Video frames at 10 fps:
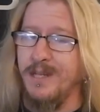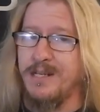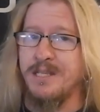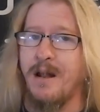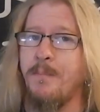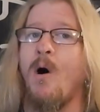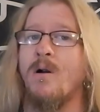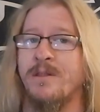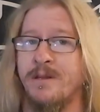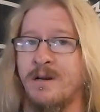it's not a
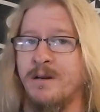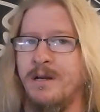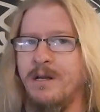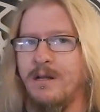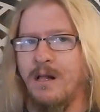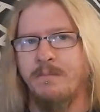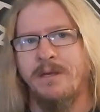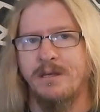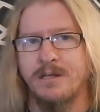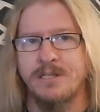part of their
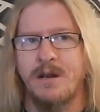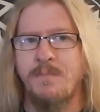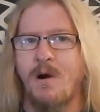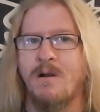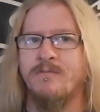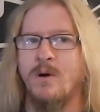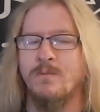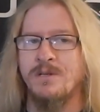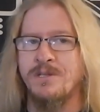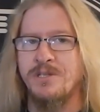hamingja, it's not a part of
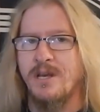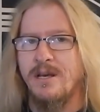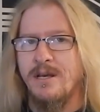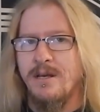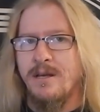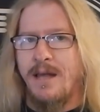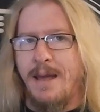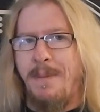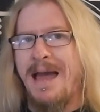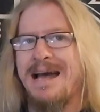what was
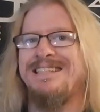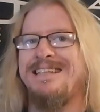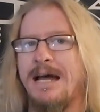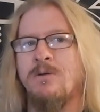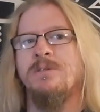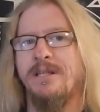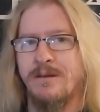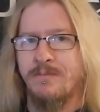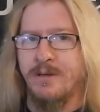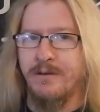passed down to
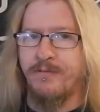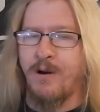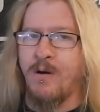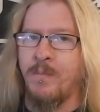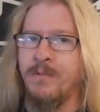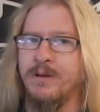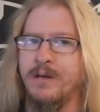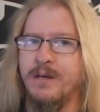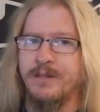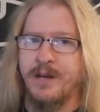them from
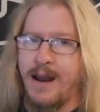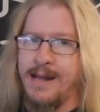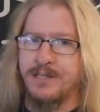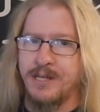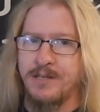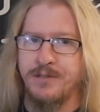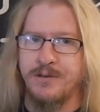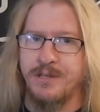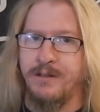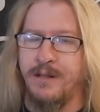their
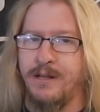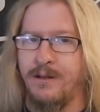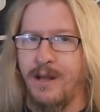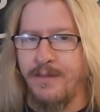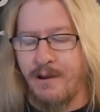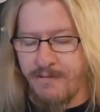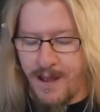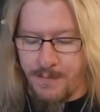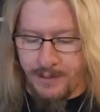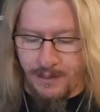ancestors and, and, and their
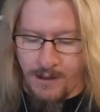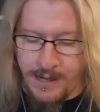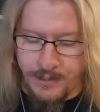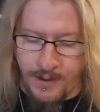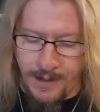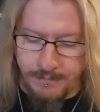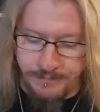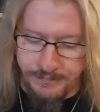family lines, right?